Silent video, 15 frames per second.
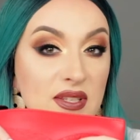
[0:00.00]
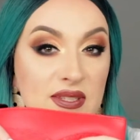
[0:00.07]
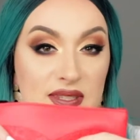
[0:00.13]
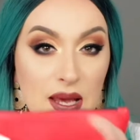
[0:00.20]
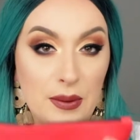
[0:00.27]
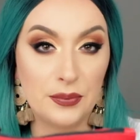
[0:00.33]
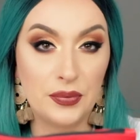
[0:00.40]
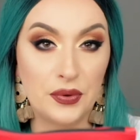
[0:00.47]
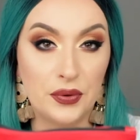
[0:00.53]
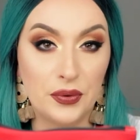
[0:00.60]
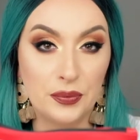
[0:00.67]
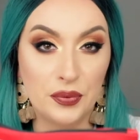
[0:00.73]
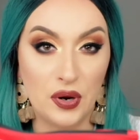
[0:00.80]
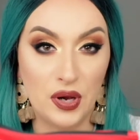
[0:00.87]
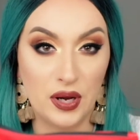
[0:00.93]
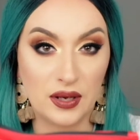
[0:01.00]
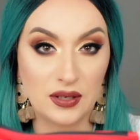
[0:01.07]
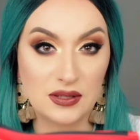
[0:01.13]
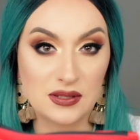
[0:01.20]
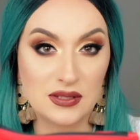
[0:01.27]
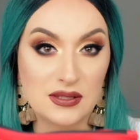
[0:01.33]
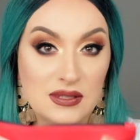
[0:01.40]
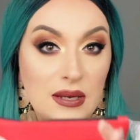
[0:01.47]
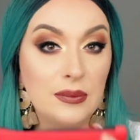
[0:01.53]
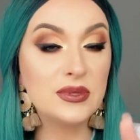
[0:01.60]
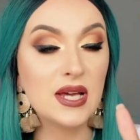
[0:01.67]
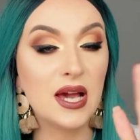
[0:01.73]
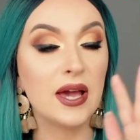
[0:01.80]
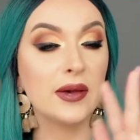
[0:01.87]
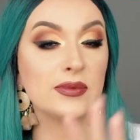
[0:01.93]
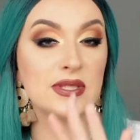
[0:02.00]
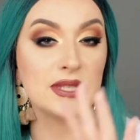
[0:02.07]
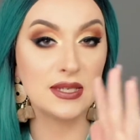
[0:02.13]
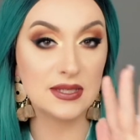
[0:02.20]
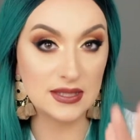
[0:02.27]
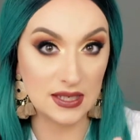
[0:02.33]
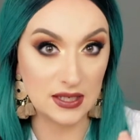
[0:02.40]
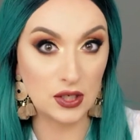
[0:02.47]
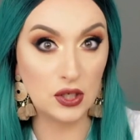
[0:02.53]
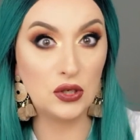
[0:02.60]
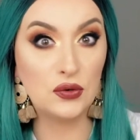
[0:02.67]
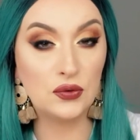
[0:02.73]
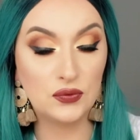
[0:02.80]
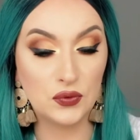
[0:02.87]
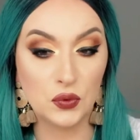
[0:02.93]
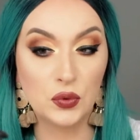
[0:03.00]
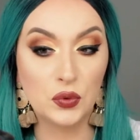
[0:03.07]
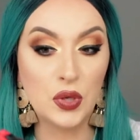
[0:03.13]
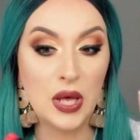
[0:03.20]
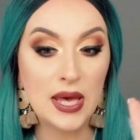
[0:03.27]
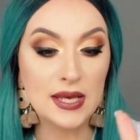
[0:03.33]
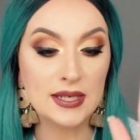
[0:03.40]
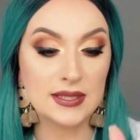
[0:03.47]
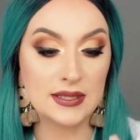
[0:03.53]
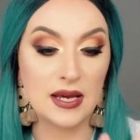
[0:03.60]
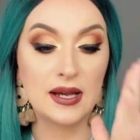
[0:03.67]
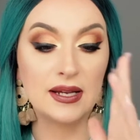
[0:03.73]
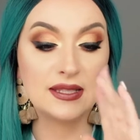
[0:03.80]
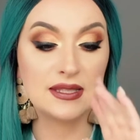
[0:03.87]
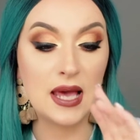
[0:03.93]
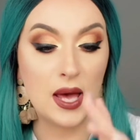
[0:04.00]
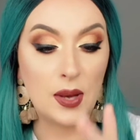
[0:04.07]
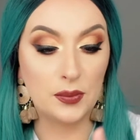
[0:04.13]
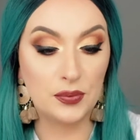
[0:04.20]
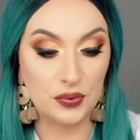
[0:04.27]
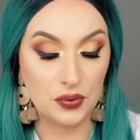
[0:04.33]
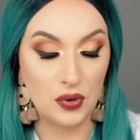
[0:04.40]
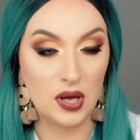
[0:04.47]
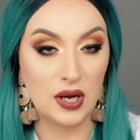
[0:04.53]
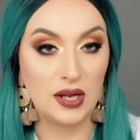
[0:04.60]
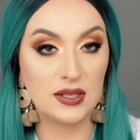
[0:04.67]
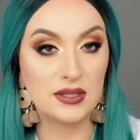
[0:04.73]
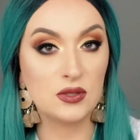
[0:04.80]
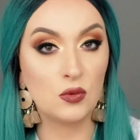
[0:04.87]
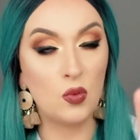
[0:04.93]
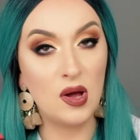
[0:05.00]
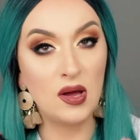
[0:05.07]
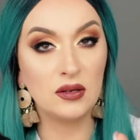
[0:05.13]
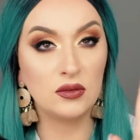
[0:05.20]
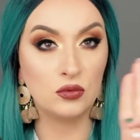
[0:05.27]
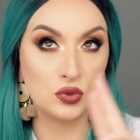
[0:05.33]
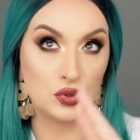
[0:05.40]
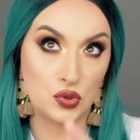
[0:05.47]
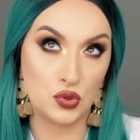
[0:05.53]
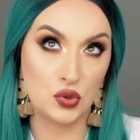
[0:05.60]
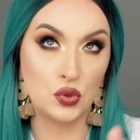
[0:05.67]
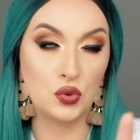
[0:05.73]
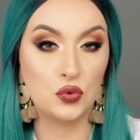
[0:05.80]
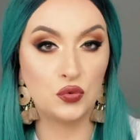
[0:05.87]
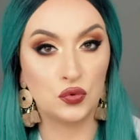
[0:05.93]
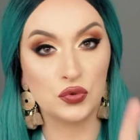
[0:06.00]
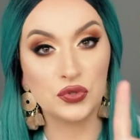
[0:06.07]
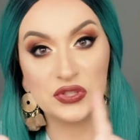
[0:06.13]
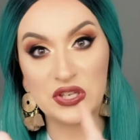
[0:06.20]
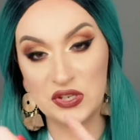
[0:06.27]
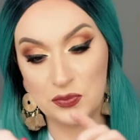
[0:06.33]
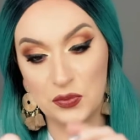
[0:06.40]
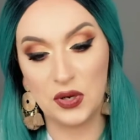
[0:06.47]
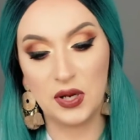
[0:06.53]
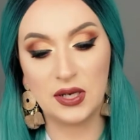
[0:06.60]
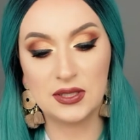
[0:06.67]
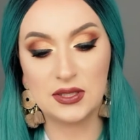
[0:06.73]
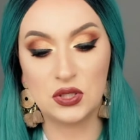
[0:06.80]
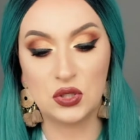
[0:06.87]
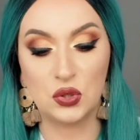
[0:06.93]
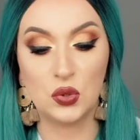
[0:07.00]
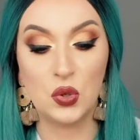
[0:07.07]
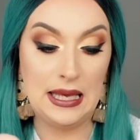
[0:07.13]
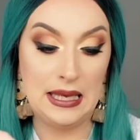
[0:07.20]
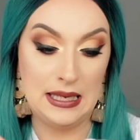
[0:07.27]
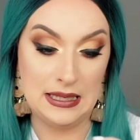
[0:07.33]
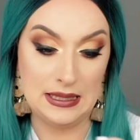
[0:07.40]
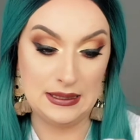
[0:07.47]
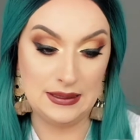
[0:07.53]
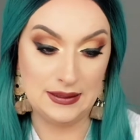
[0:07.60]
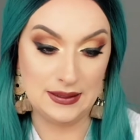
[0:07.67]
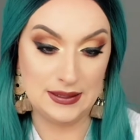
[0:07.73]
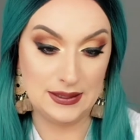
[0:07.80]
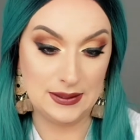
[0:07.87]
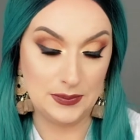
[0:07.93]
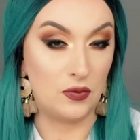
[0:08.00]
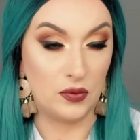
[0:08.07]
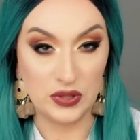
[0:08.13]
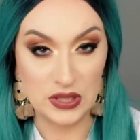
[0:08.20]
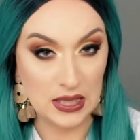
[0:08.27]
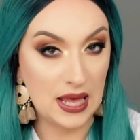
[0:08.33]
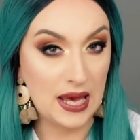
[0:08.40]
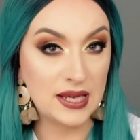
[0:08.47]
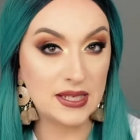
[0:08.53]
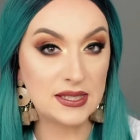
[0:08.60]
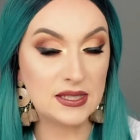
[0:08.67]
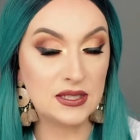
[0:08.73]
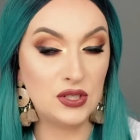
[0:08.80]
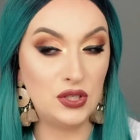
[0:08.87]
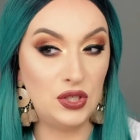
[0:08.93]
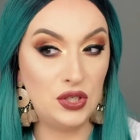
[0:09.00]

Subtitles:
sample products. Sometimes they're sending you full-size product, 1 to 2 full-size products too. And for the last